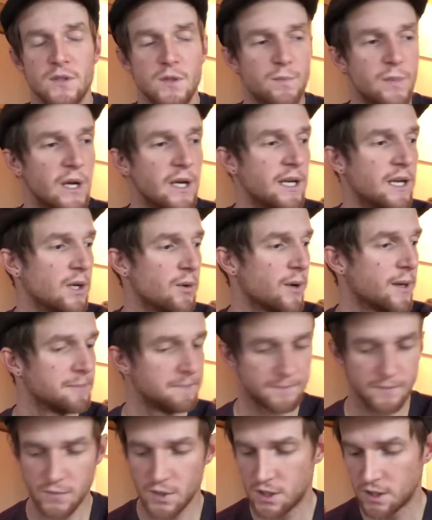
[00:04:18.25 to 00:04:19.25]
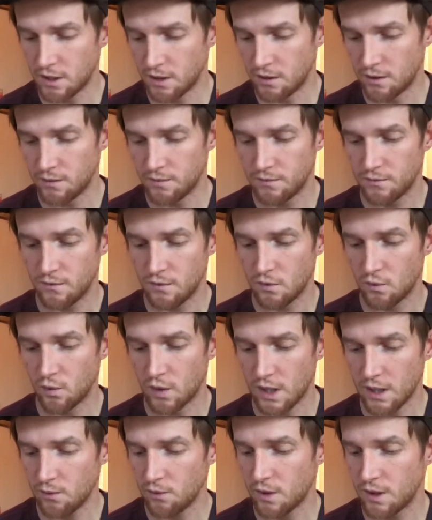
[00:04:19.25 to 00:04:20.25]
But anyway, so
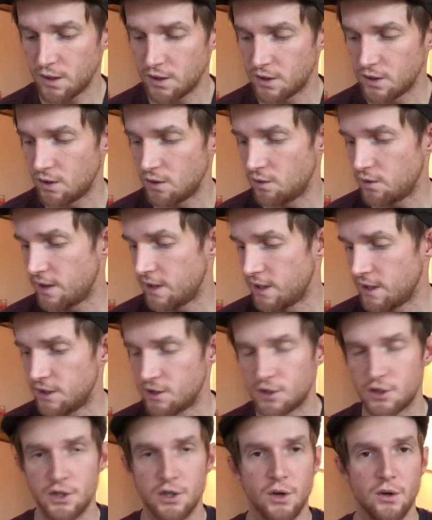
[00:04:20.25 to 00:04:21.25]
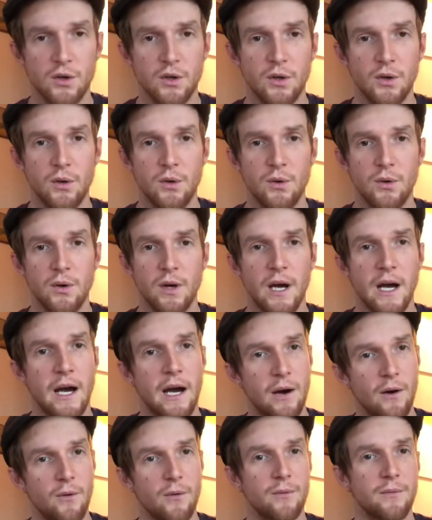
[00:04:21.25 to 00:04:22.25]
what I want to do is show you
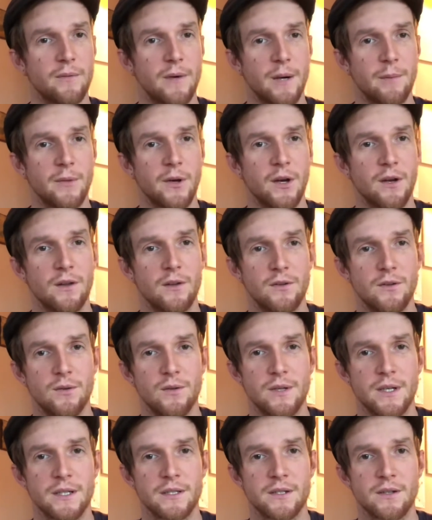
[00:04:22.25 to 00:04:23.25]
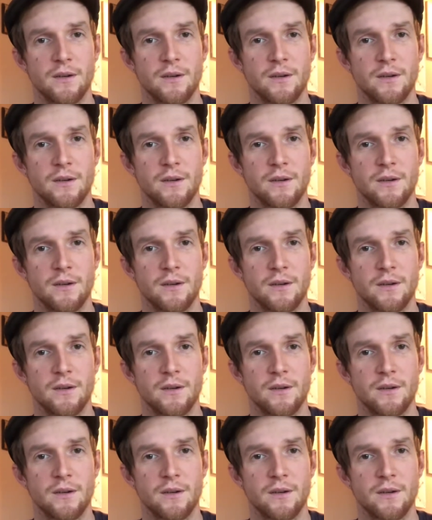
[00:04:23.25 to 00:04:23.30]
how I'm going to do this,